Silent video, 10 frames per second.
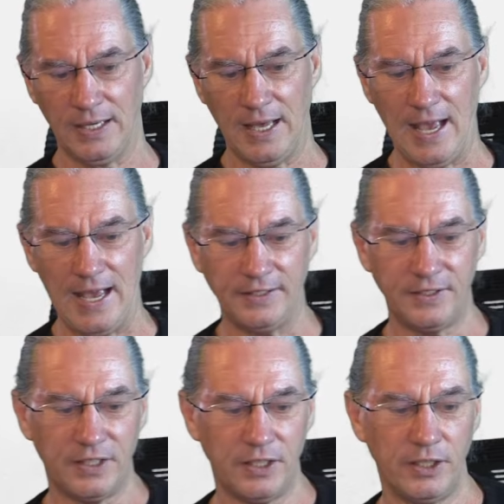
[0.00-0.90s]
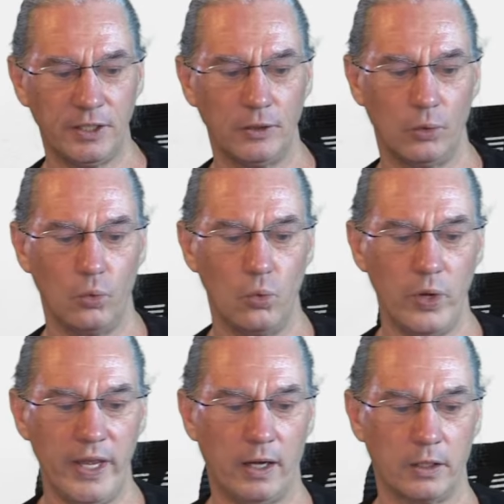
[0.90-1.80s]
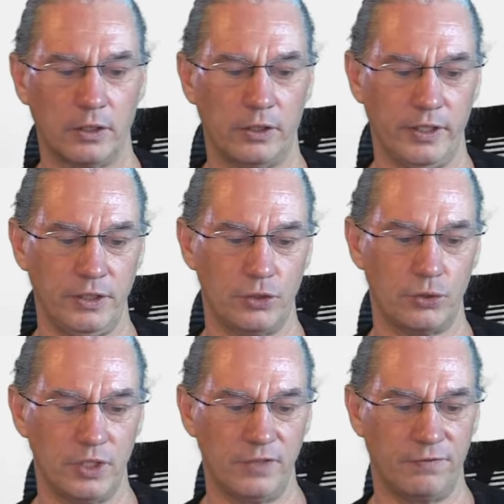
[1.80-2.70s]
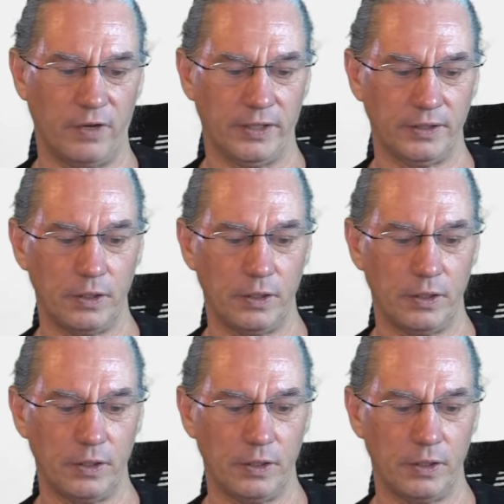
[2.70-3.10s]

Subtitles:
And here we are going to define